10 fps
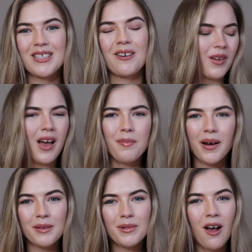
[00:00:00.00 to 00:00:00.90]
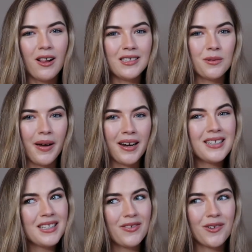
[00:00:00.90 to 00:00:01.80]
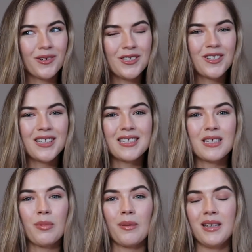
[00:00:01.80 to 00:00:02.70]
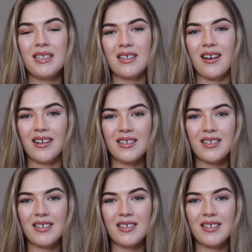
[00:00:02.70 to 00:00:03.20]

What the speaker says: so I buy them in Holland & Barrett's if you're wondering. The supplements are